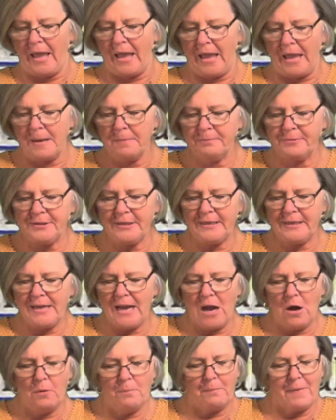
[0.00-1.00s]
Empty
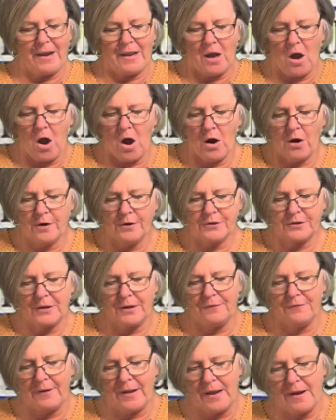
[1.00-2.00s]
out my heart
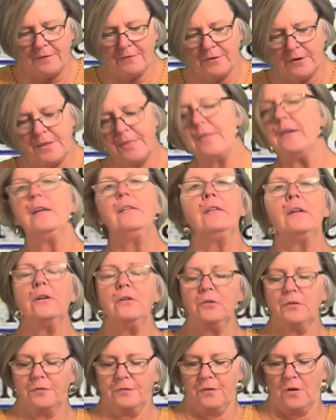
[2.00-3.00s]
of everything that
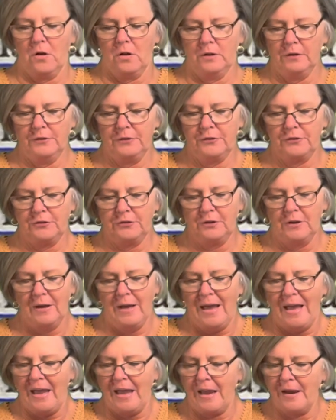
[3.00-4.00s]
is false,
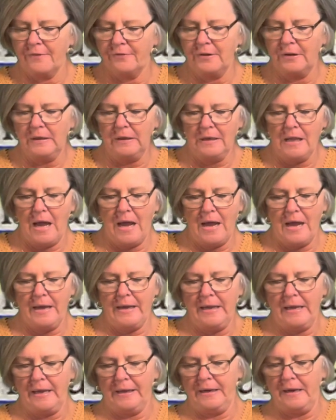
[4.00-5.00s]
every
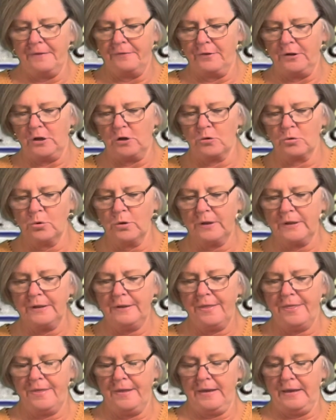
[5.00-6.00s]
lie and every
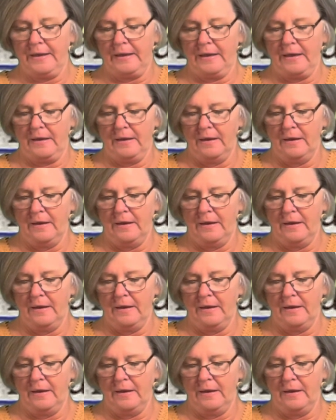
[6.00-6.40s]
crooked thing,